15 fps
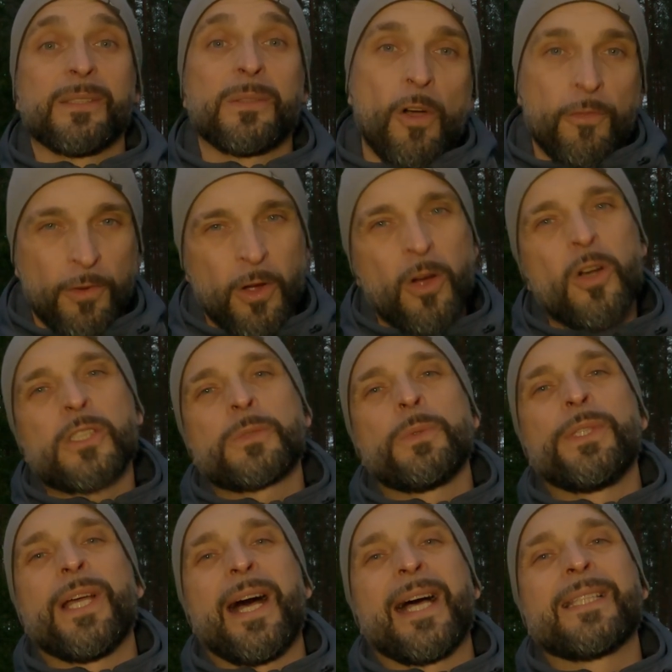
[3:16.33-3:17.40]
Of course
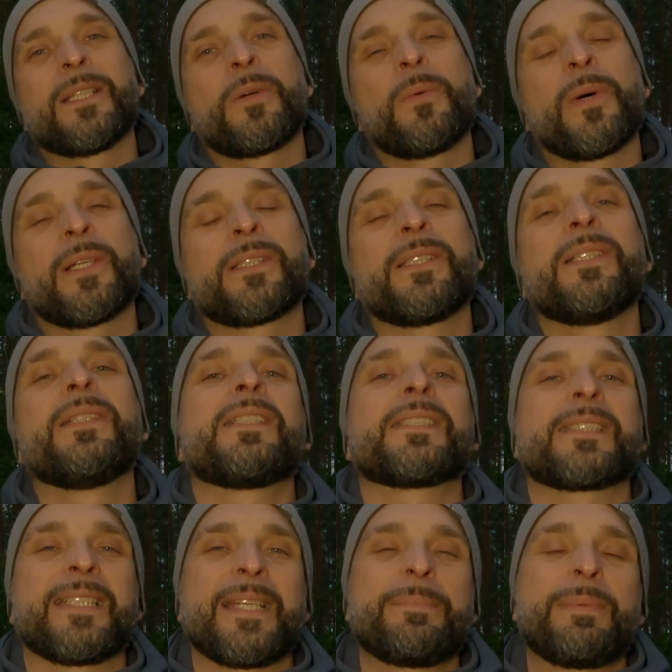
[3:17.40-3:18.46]
with adequate
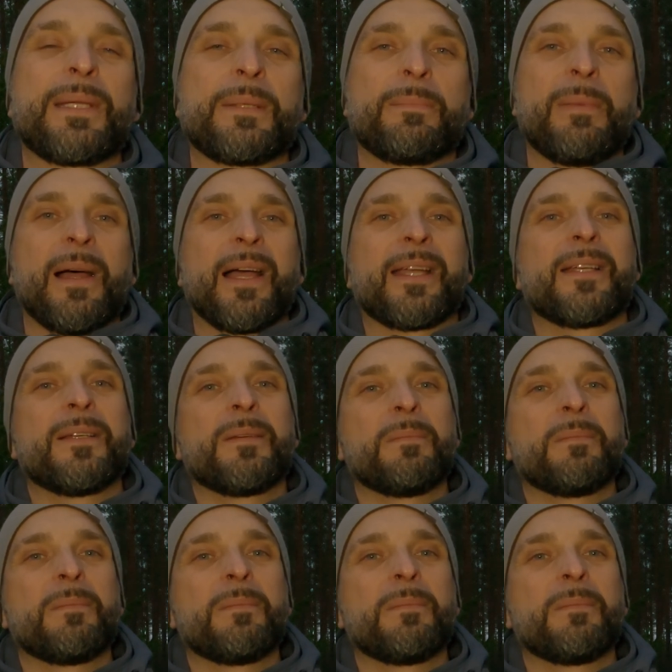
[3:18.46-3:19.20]
sleeping bag.